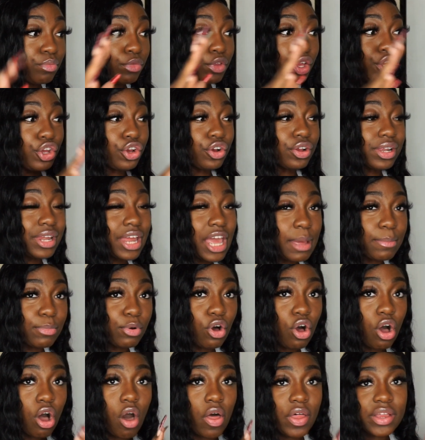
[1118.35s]
your
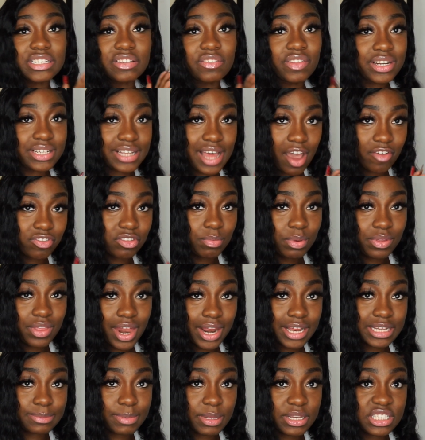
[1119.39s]
label, all that stuff that doesn't have to be that
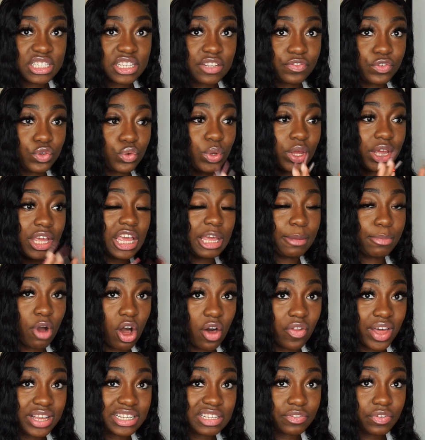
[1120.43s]
expensive. You can keep
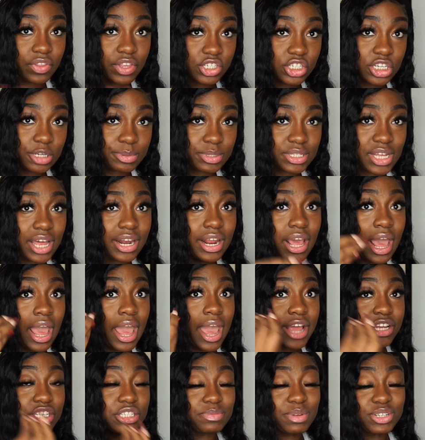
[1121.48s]
all that stuff on the cheap side
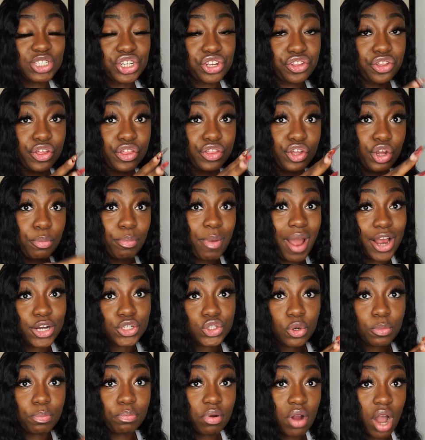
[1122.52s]
and just make sure your
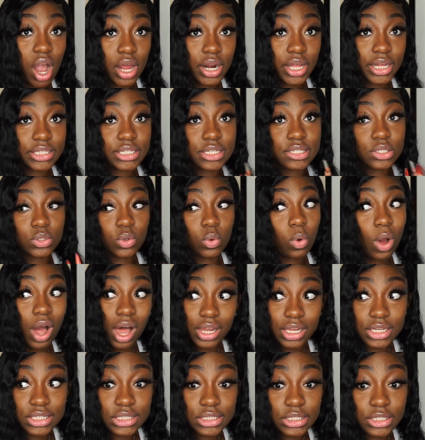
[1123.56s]
actual product is
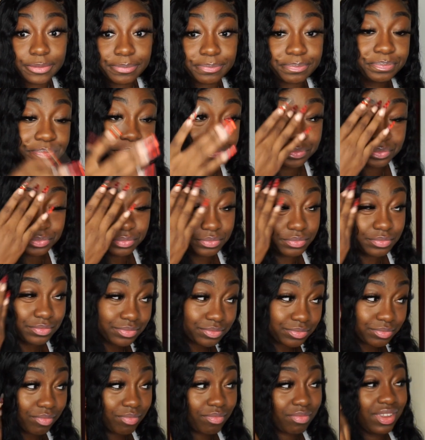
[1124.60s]
quality.
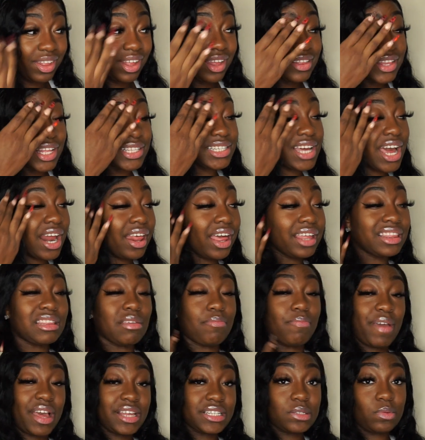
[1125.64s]
That's kind of like the
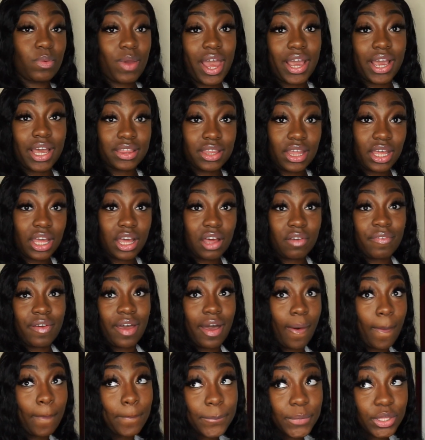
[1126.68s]
best way I could think of
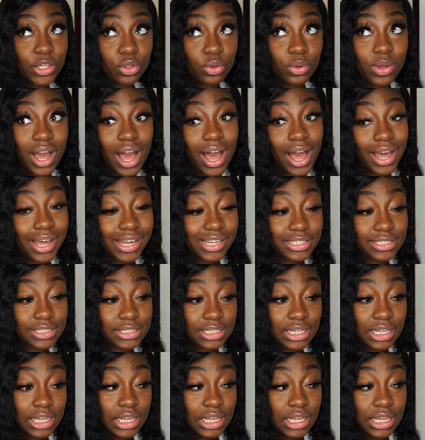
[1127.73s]
helping you guys,